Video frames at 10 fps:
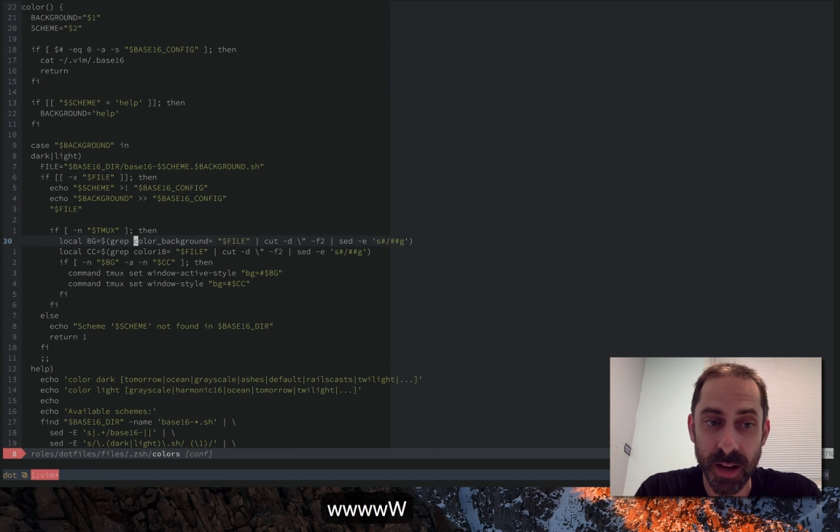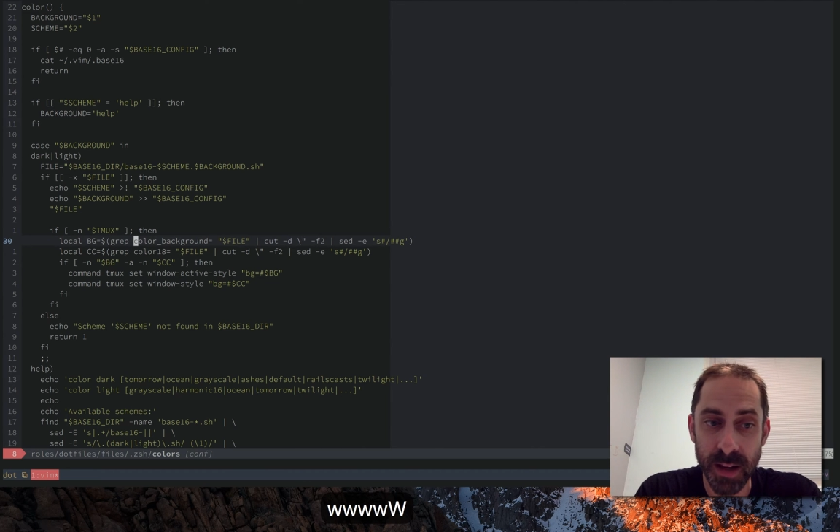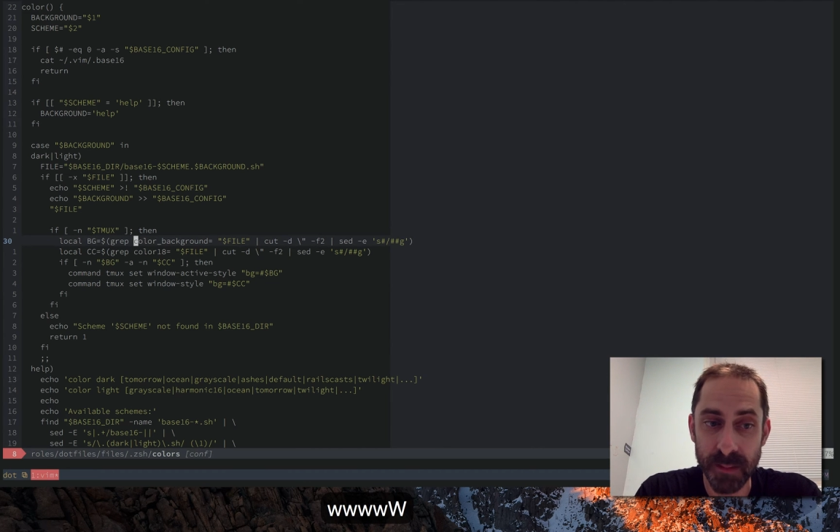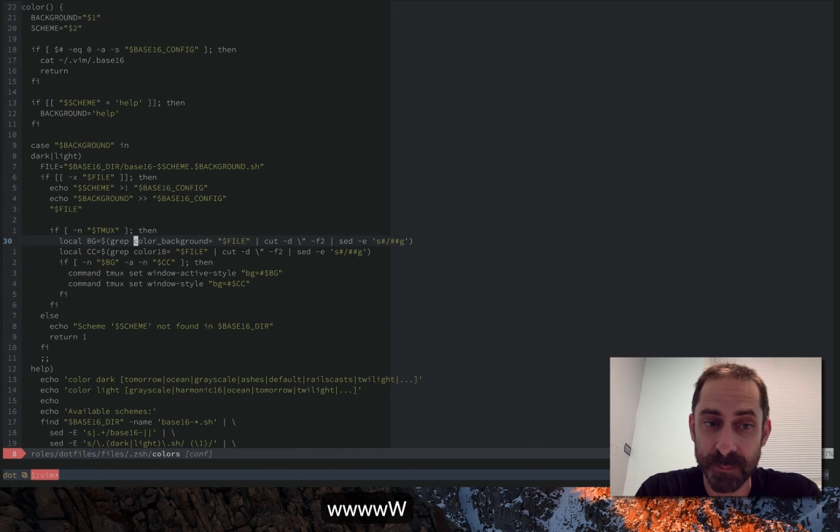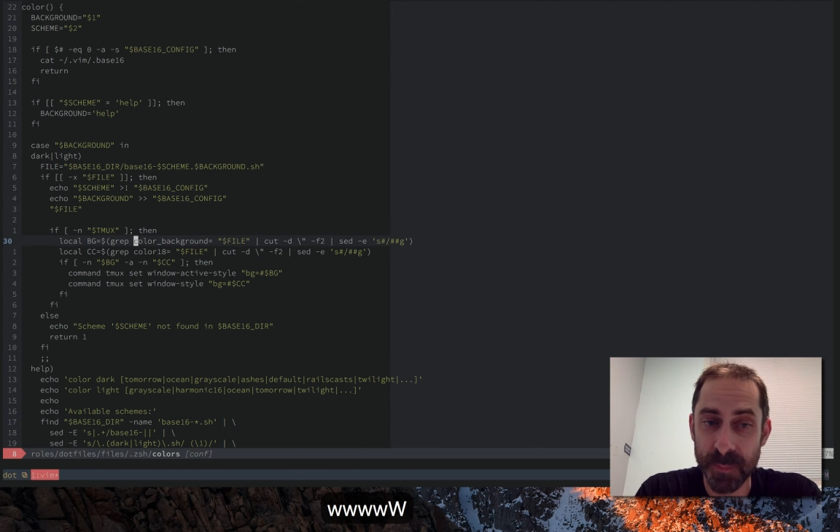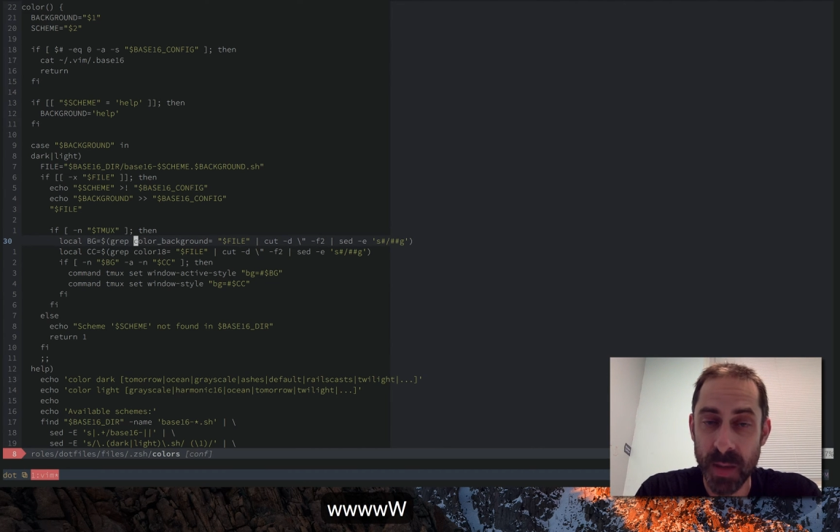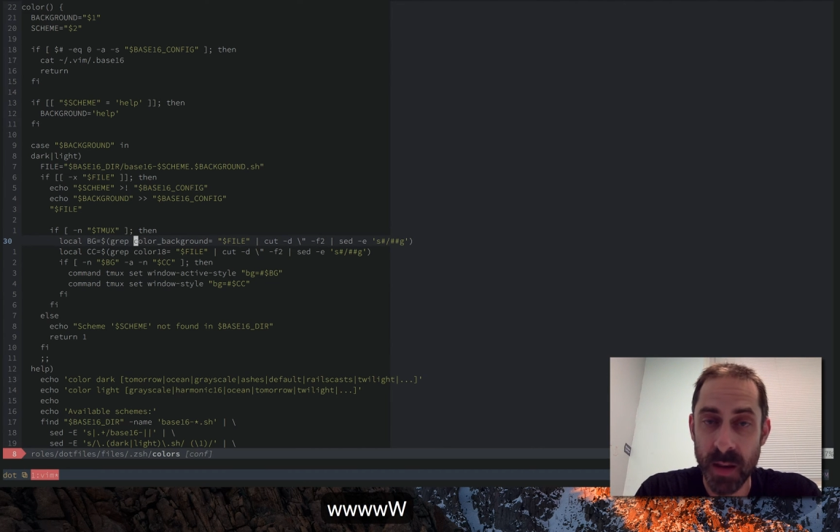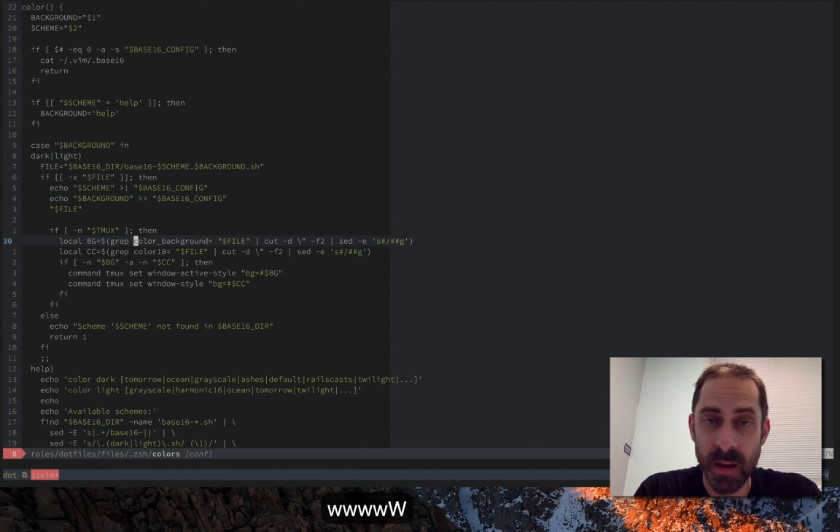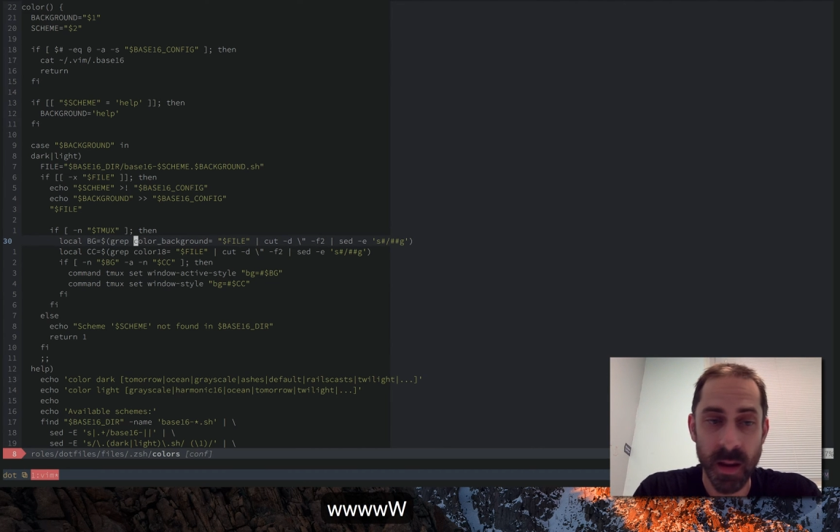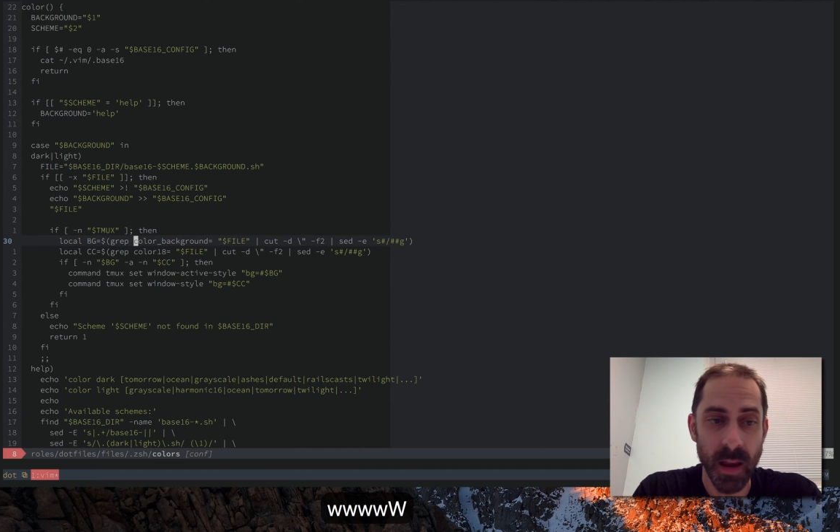color,
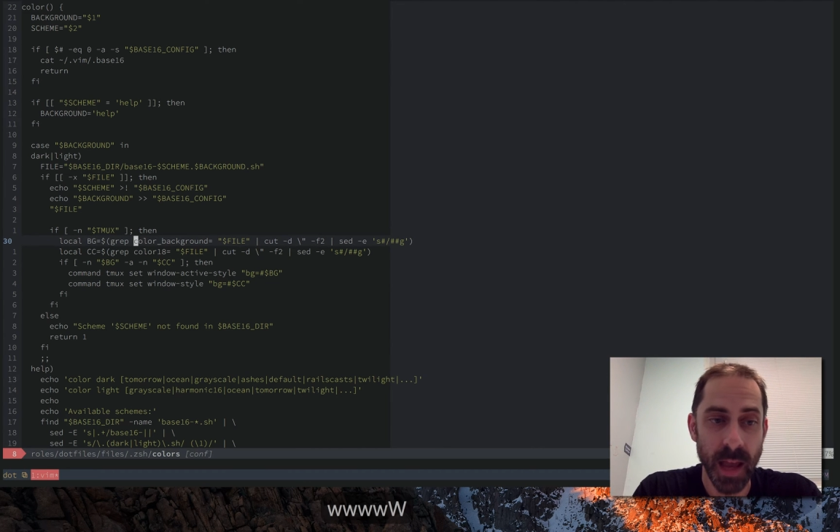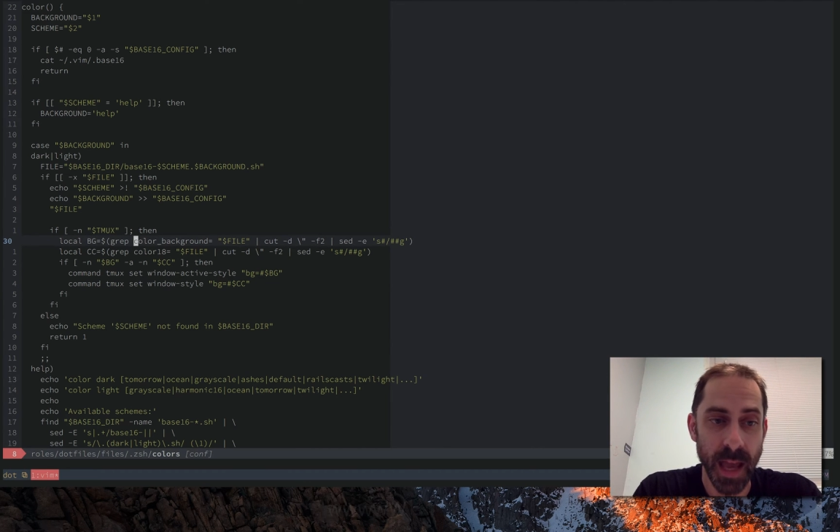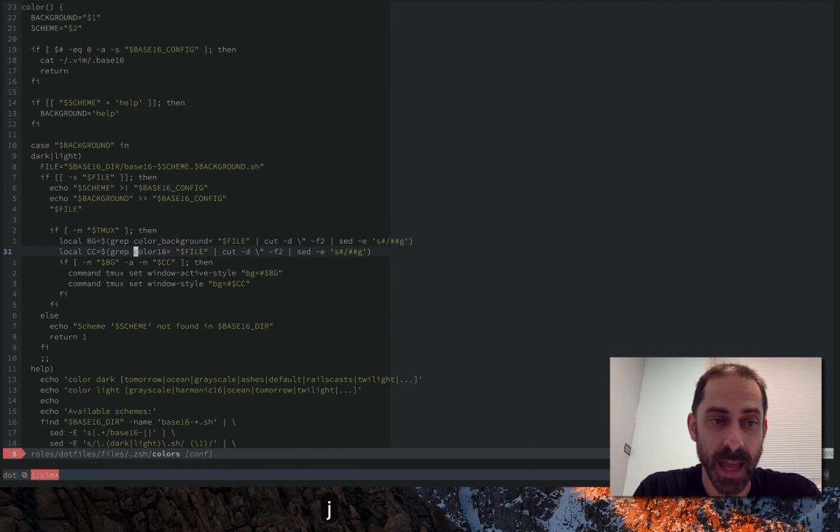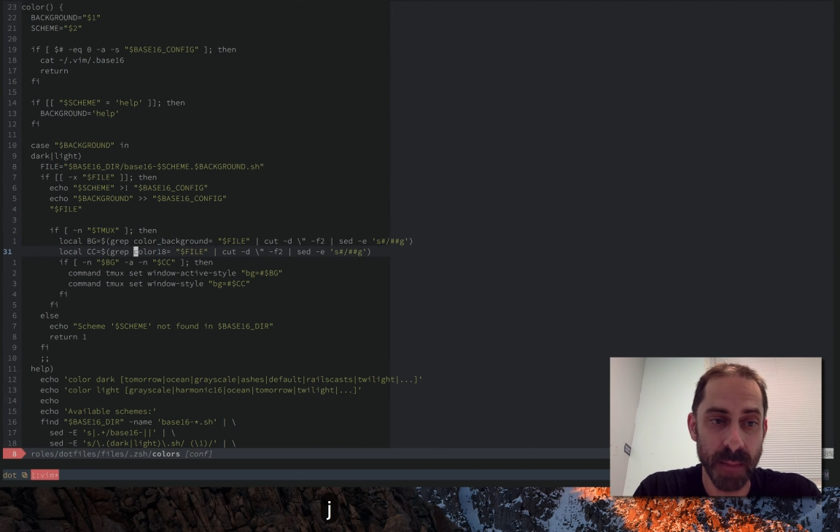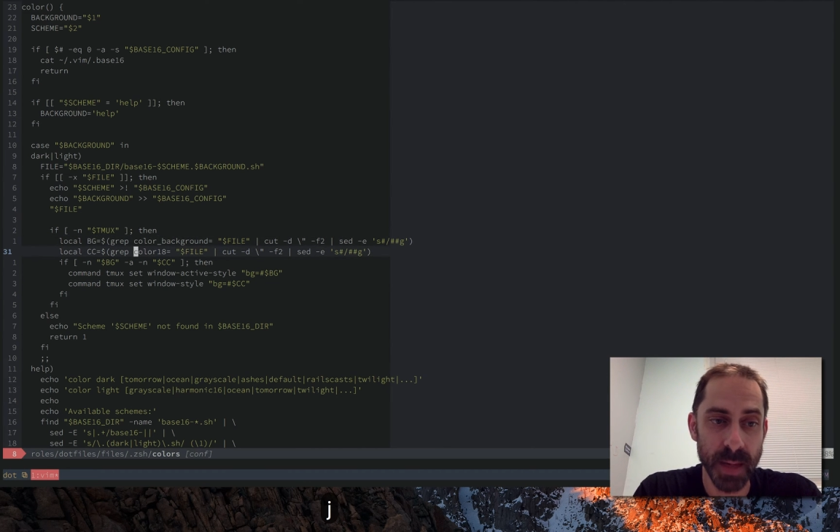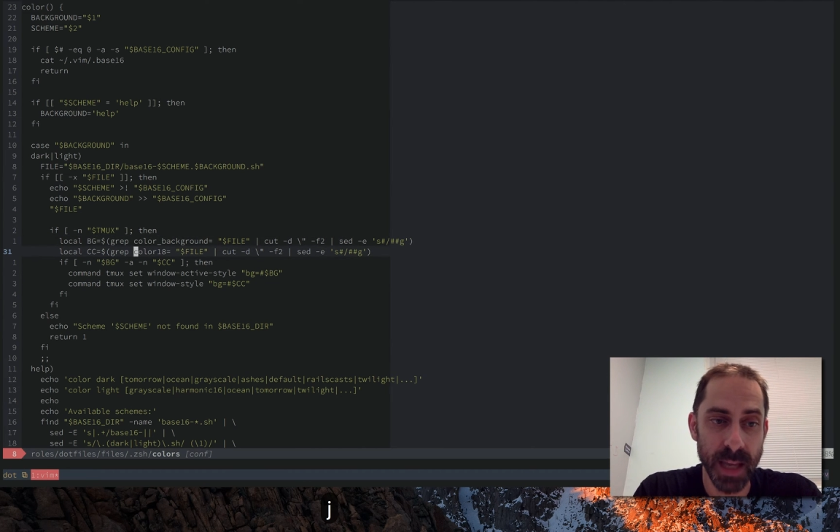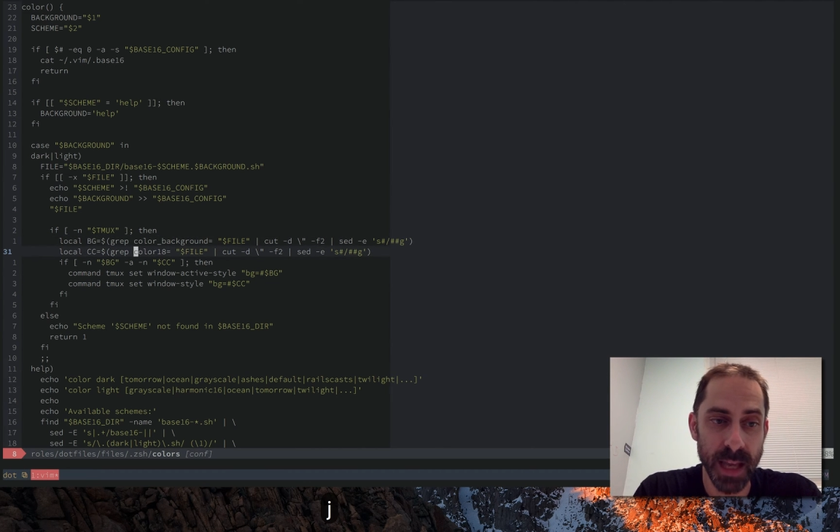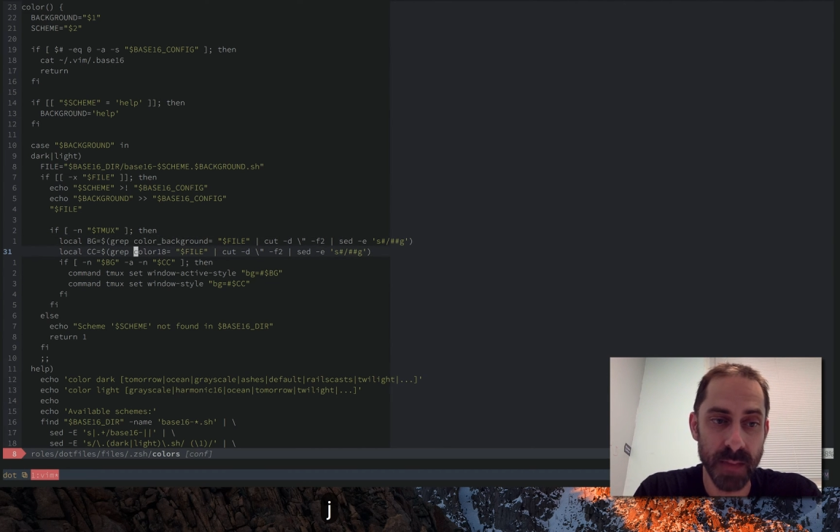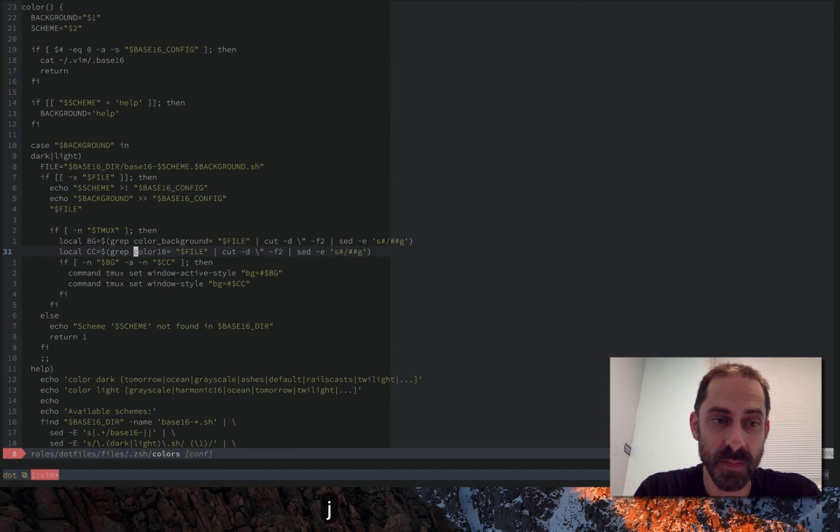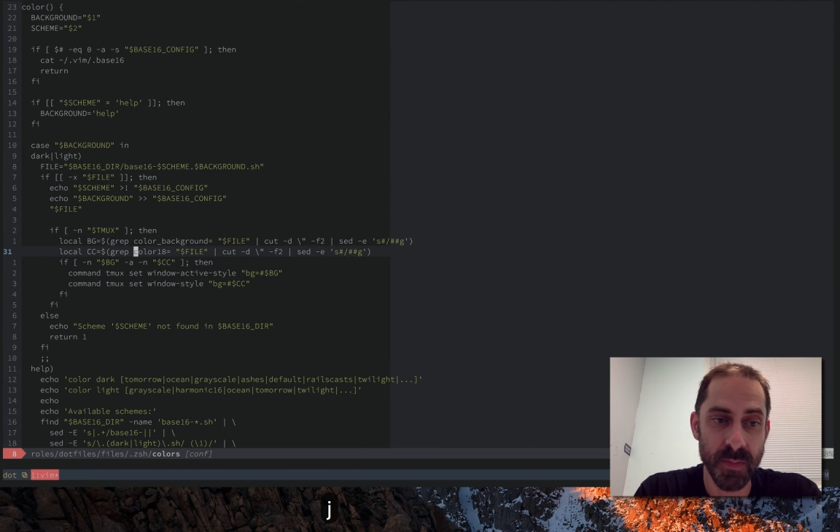and I'm going to
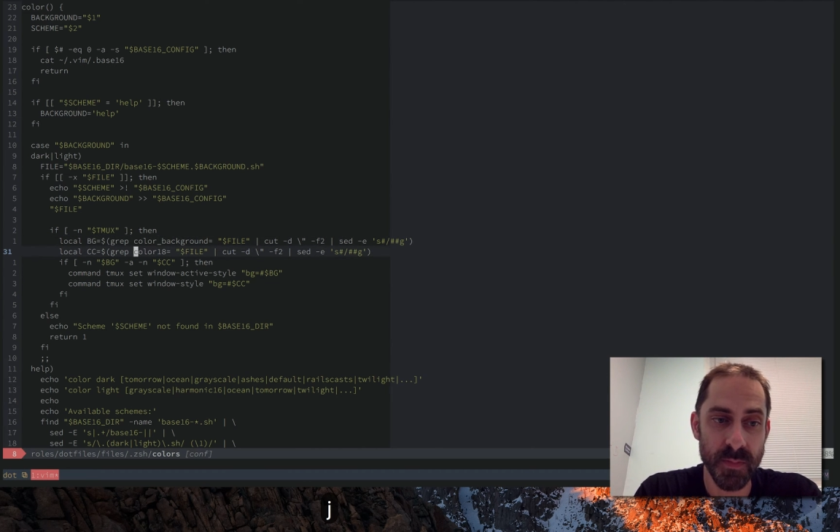get